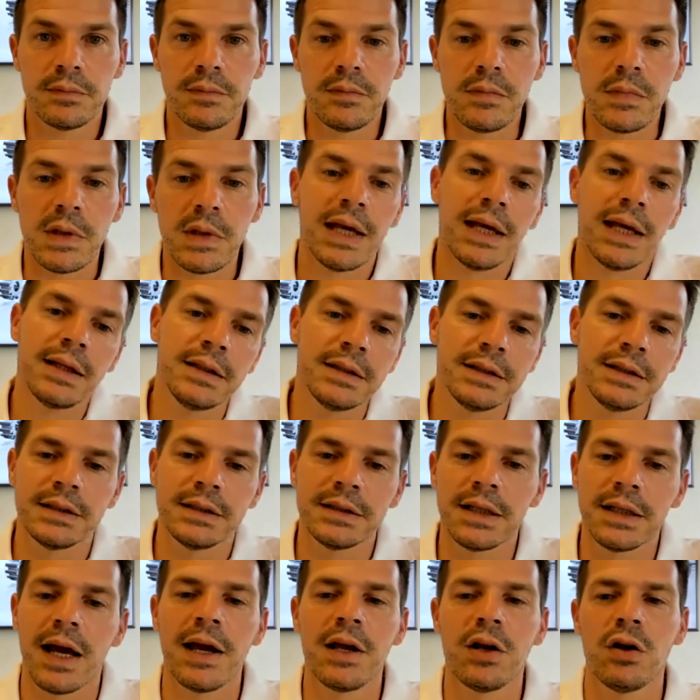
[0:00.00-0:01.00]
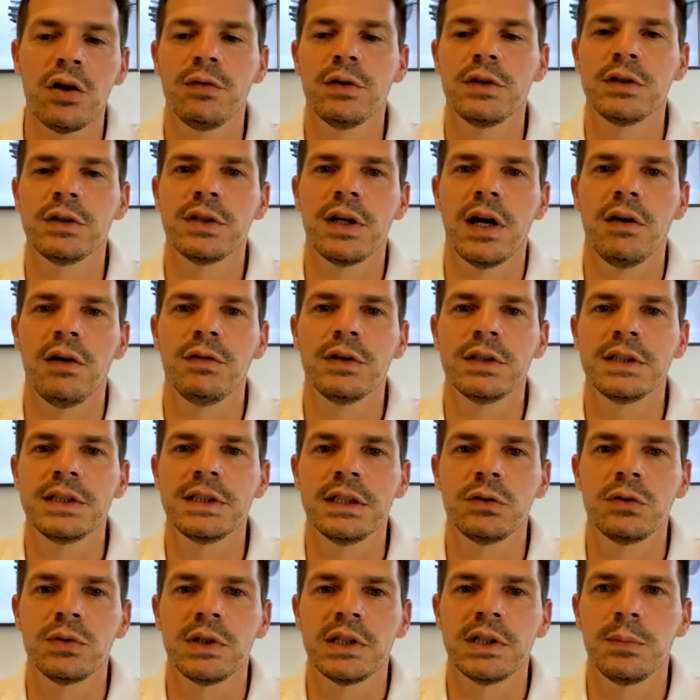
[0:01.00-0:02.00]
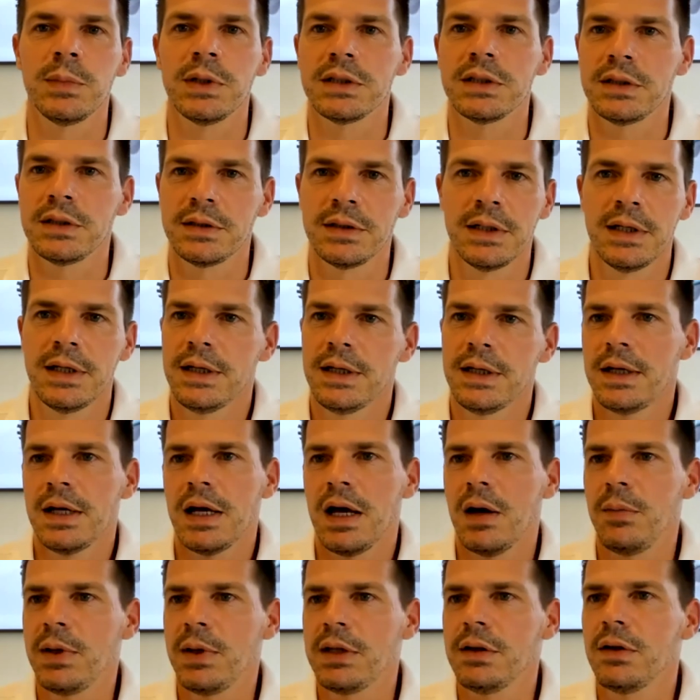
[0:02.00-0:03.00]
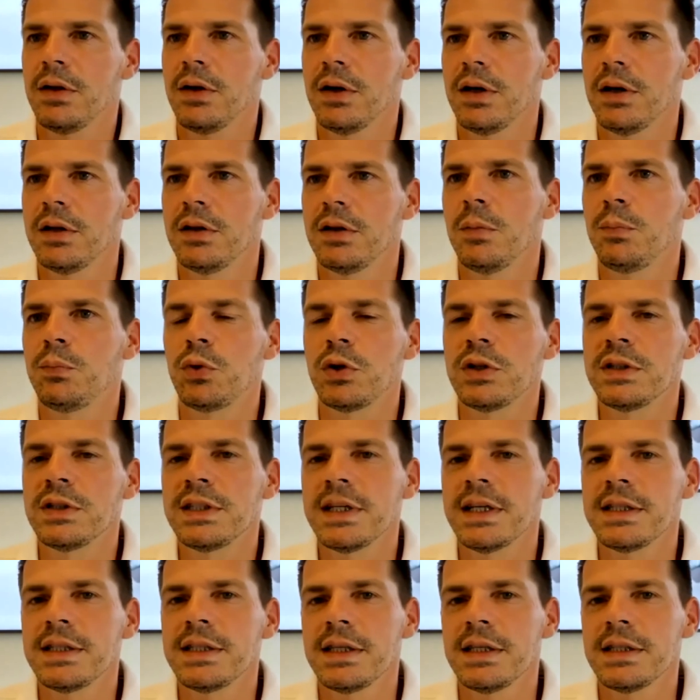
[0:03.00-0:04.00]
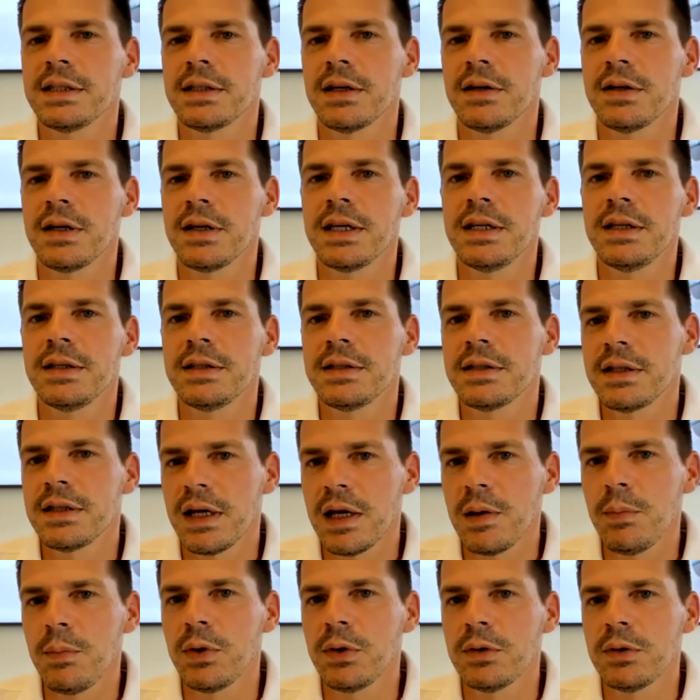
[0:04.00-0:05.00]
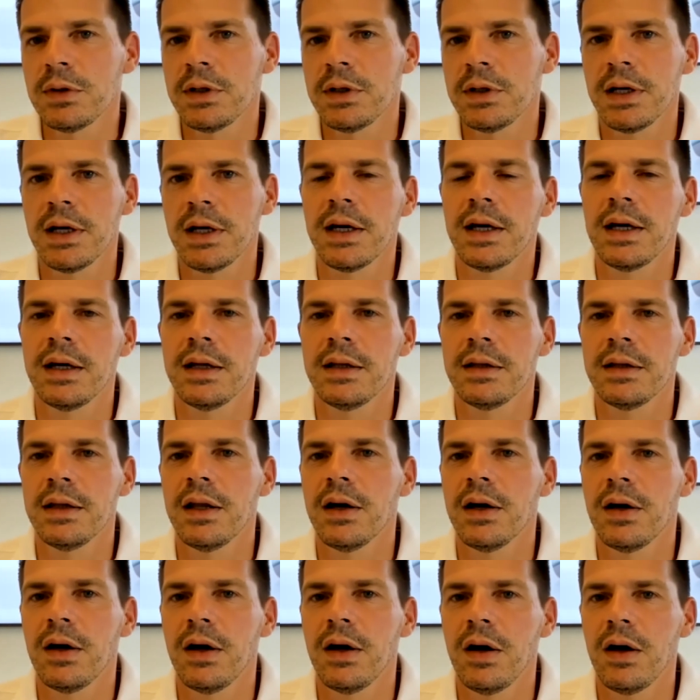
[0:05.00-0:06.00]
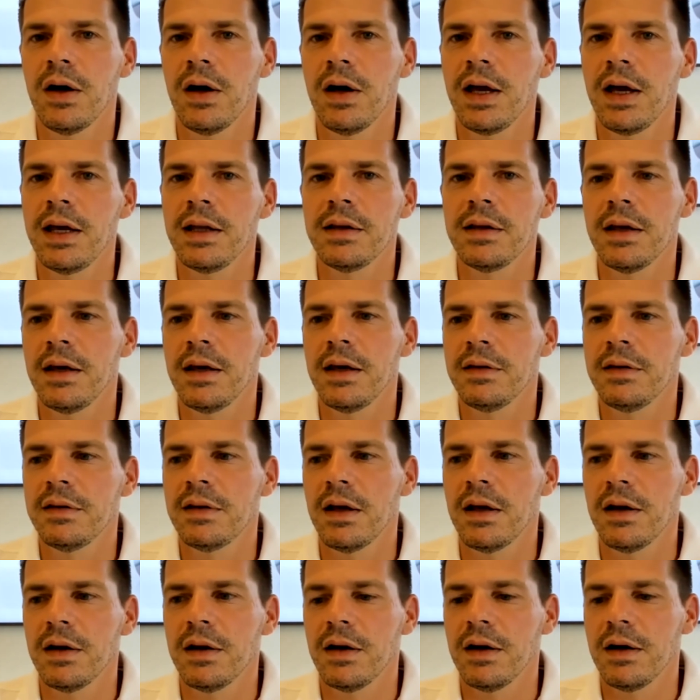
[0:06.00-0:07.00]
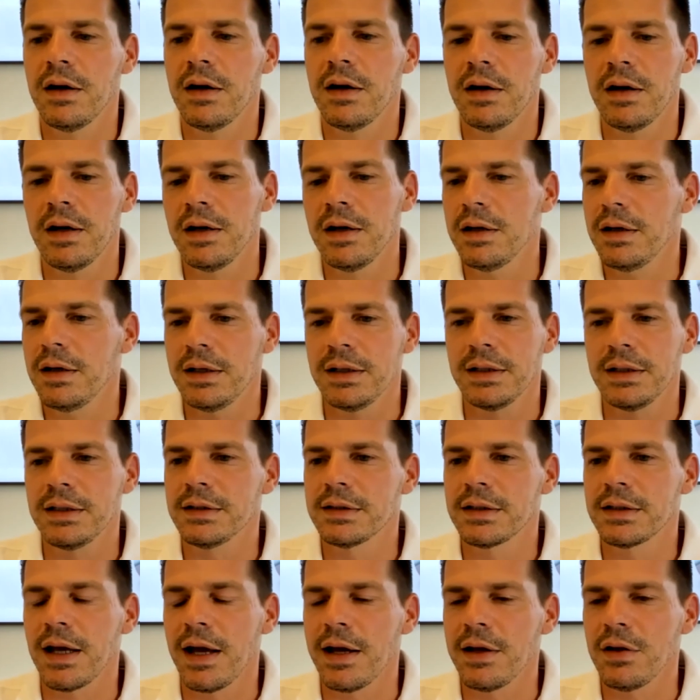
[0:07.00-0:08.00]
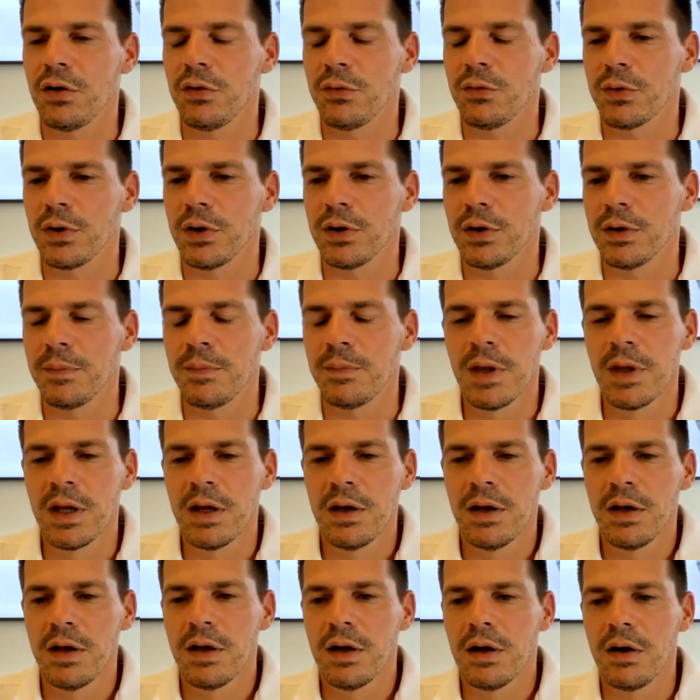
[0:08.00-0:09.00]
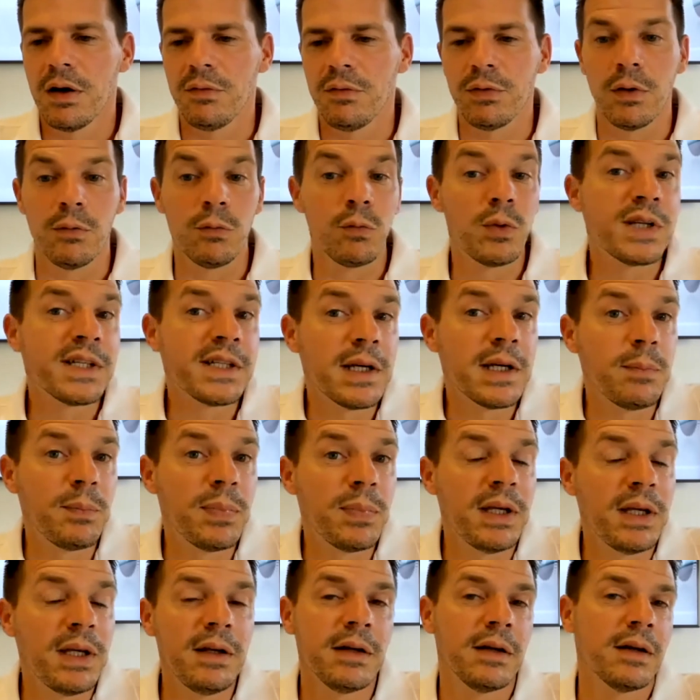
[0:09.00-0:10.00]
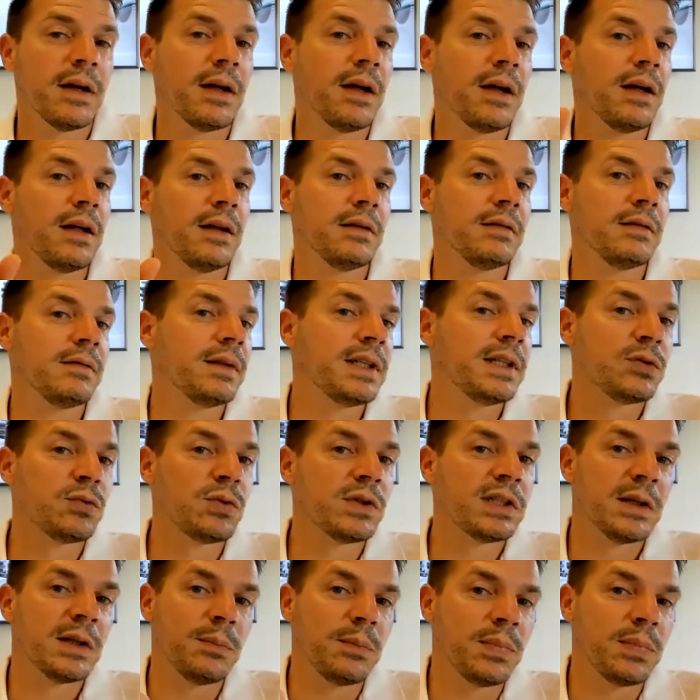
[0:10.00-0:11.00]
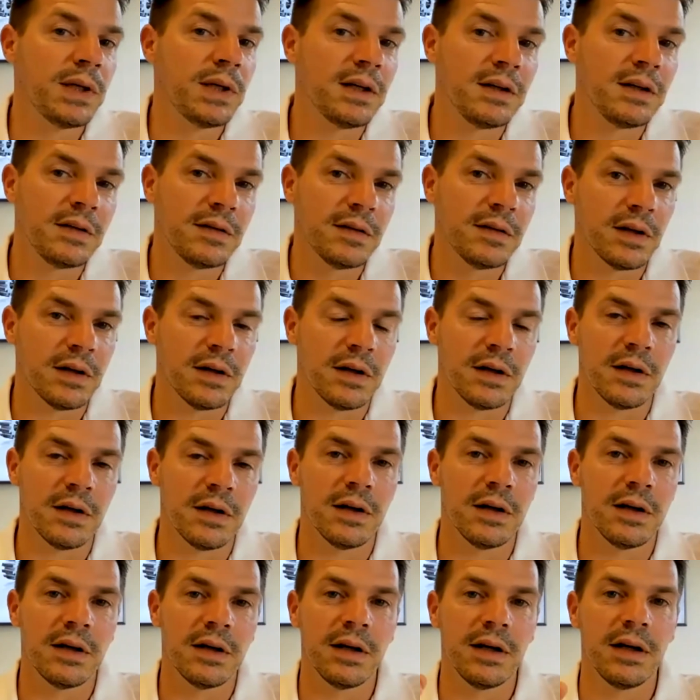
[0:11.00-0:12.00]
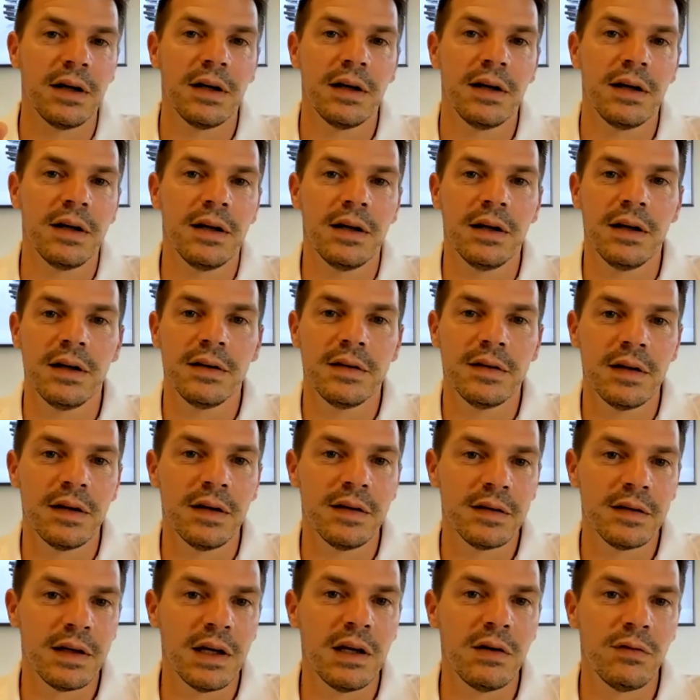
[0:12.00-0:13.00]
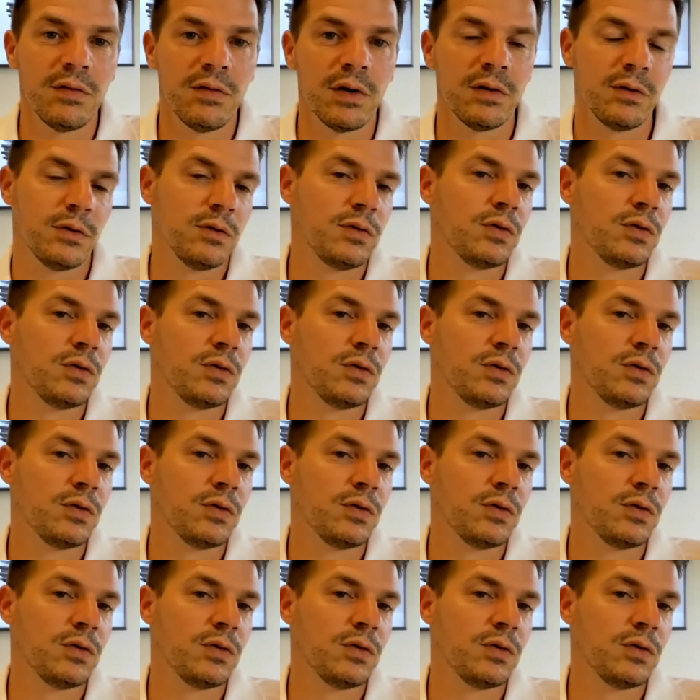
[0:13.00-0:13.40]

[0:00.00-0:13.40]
and this is kind of a secret. But I mean, the process is stable, and it is kind of a recipe, and this recipe is given